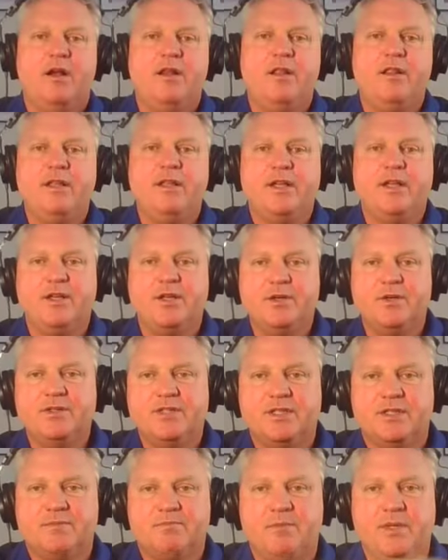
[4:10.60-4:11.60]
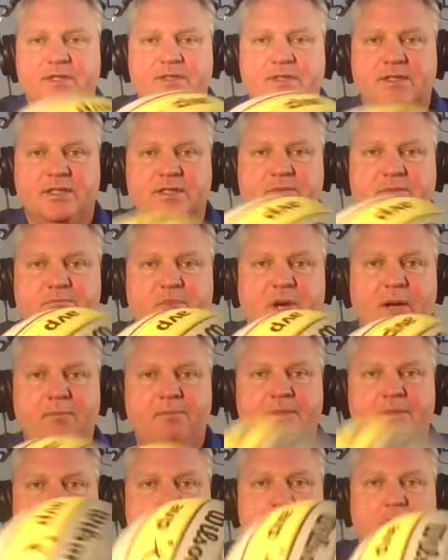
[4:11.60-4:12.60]
Another thing you can do is just
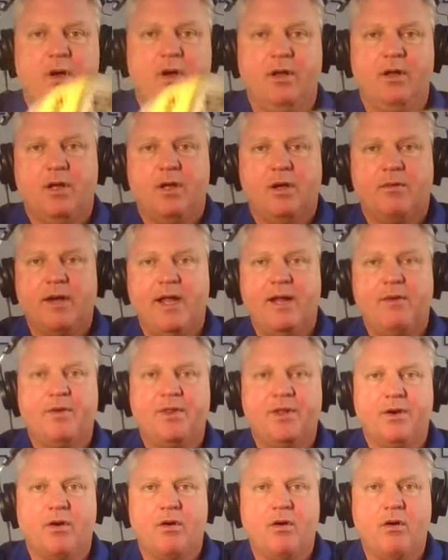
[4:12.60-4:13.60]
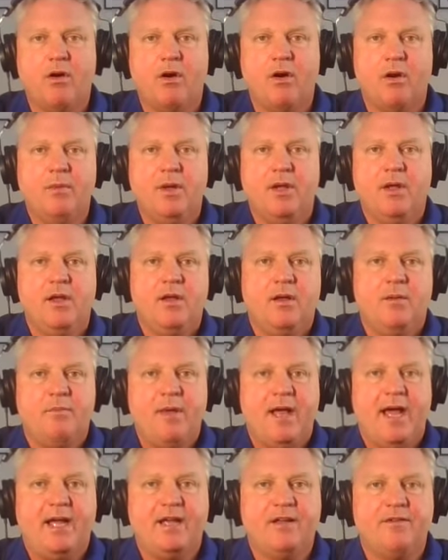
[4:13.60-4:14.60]
bump the ball, right, with your arm
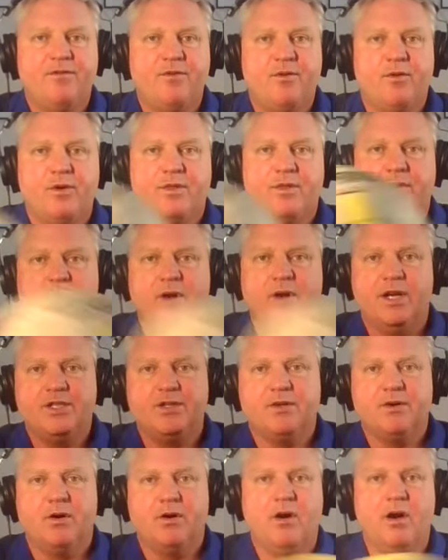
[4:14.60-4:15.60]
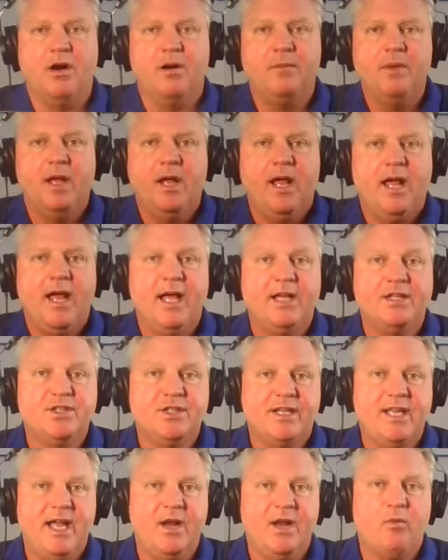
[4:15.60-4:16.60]
back and forth across your arm as
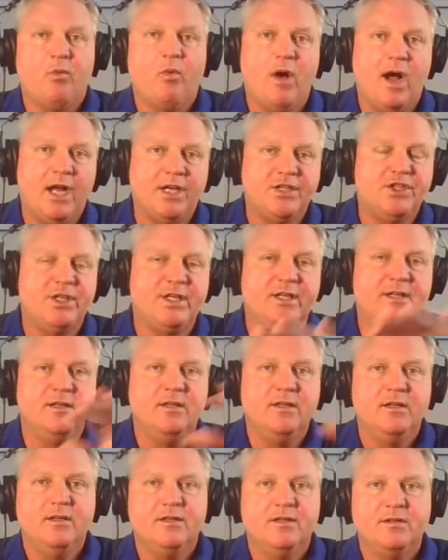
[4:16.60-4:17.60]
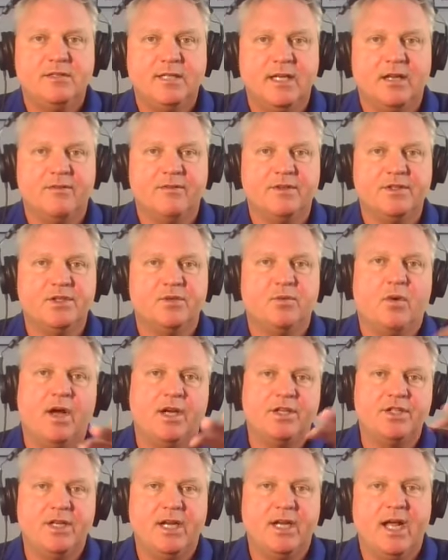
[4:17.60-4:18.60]
you're, again, watching television,
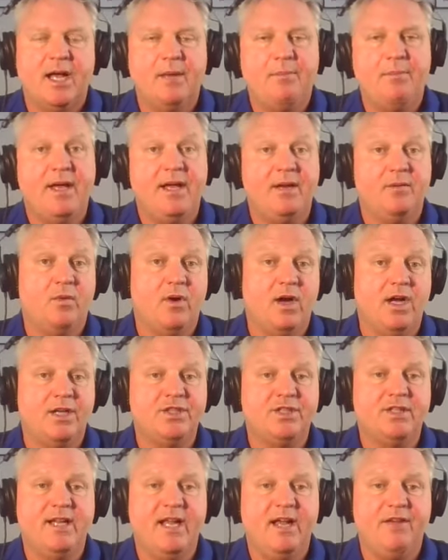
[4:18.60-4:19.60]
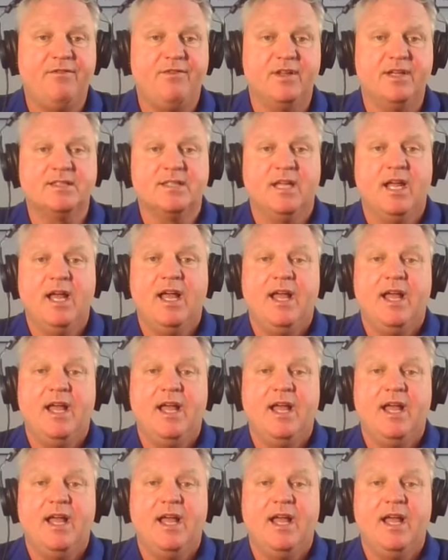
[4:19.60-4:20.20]
watching iPad, watching Netflix.